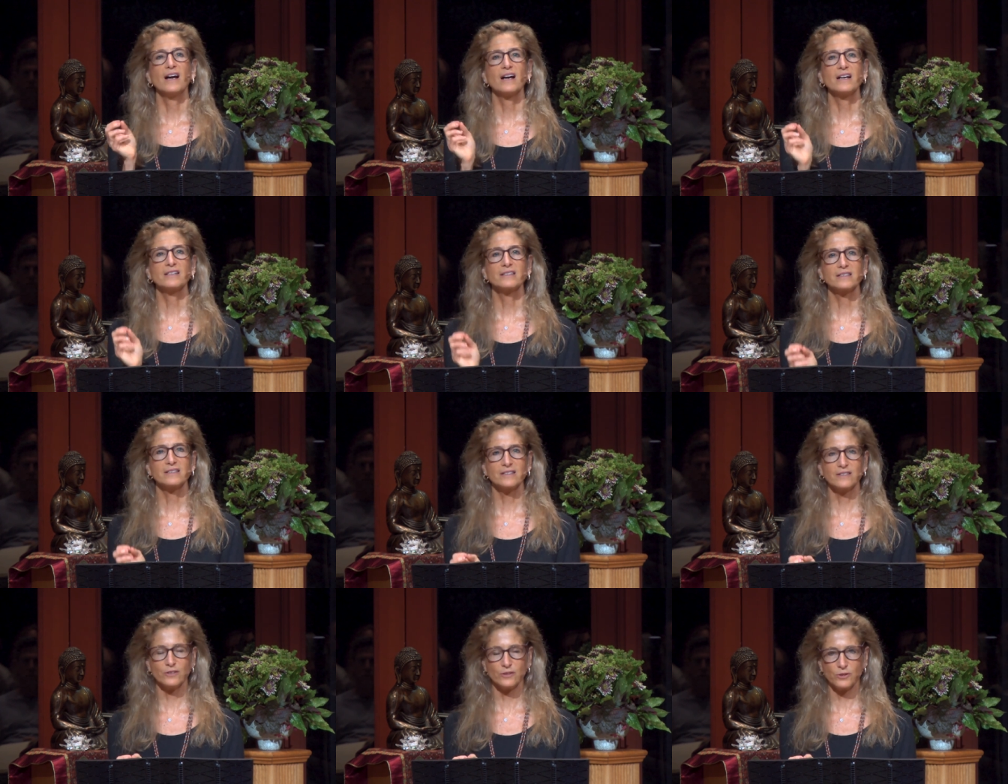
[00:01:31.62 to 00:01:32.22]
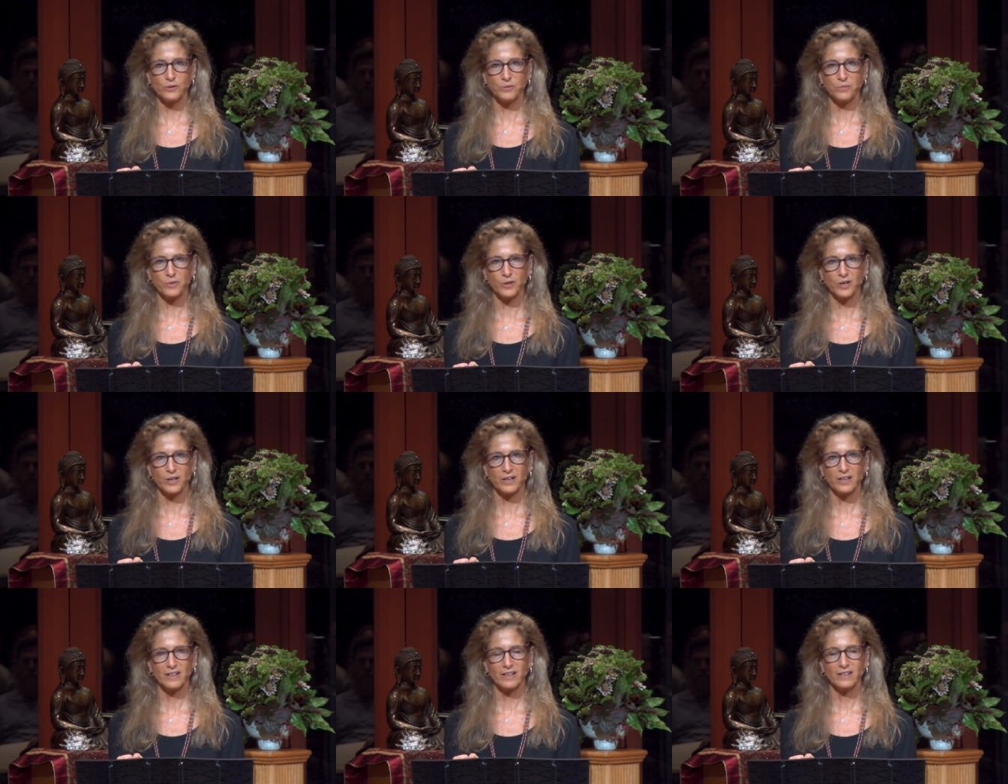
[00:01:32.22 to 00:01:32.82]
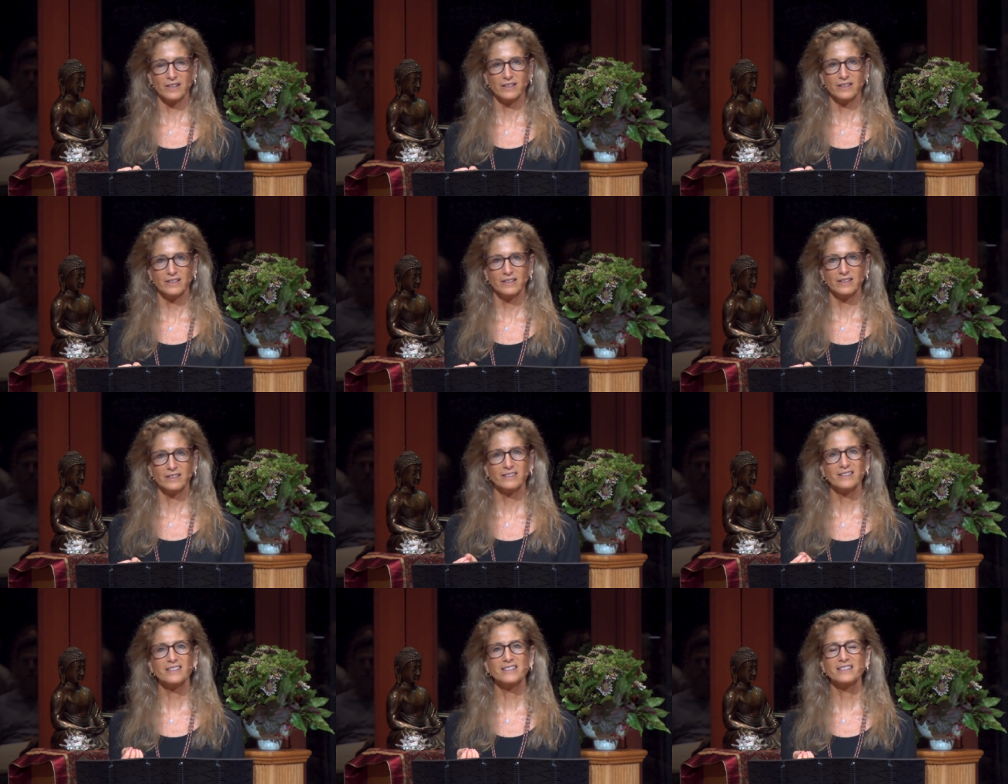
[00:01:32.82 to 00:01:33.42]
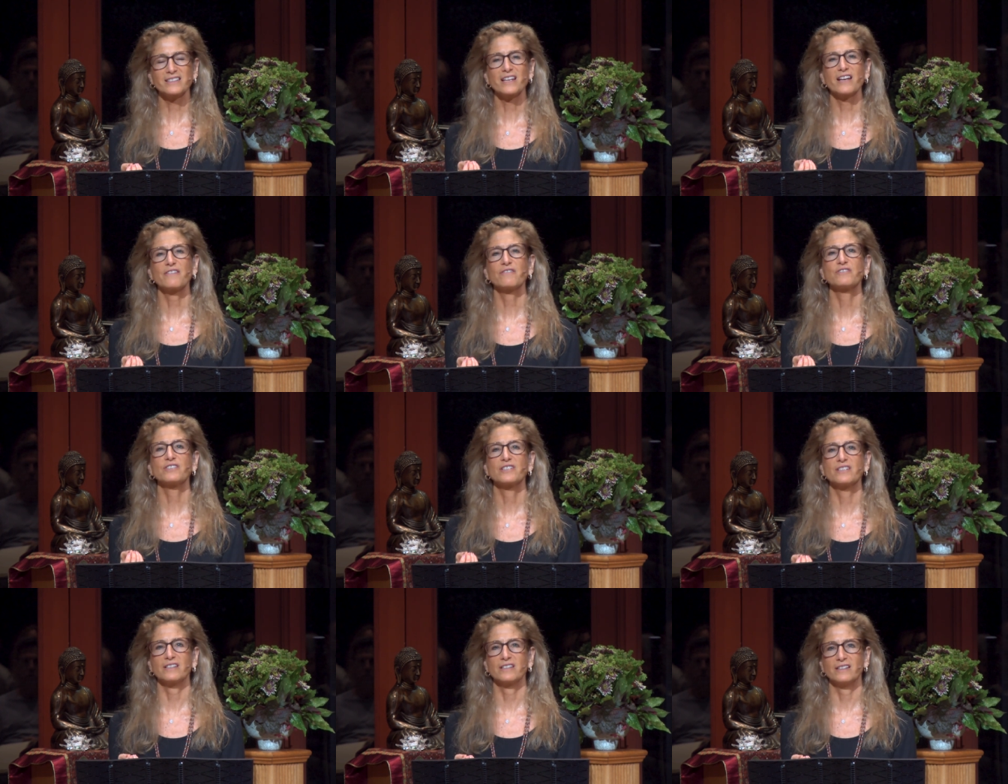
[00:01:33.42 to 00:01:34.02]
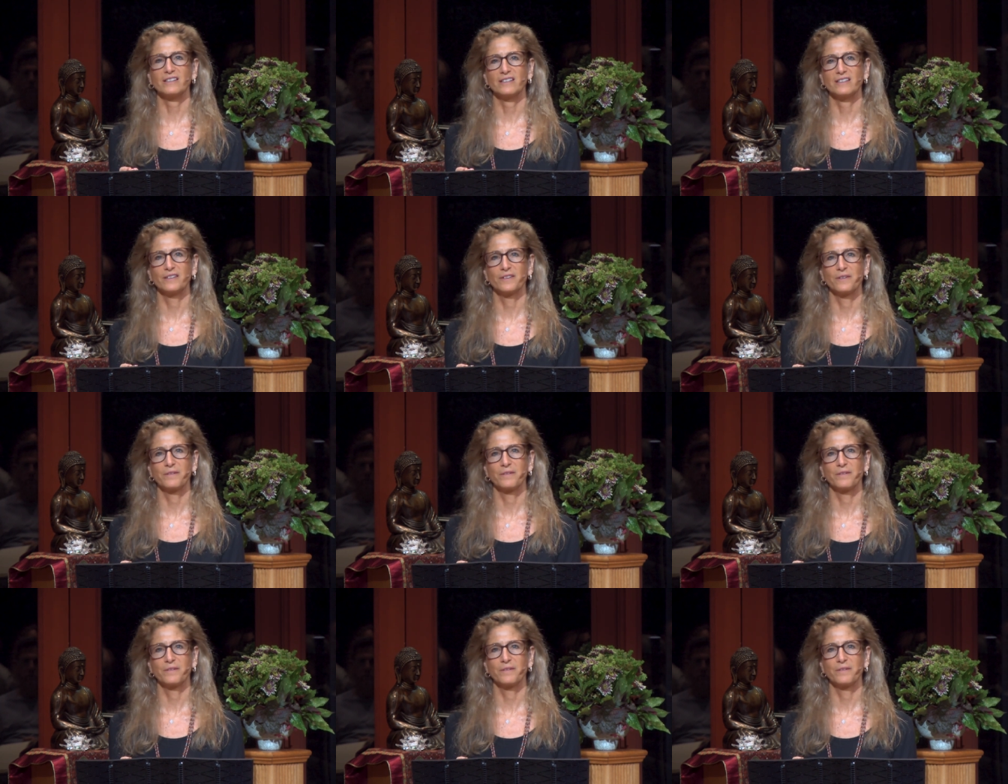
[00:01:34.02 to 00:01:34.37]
I see you, Mara. Let's have tea.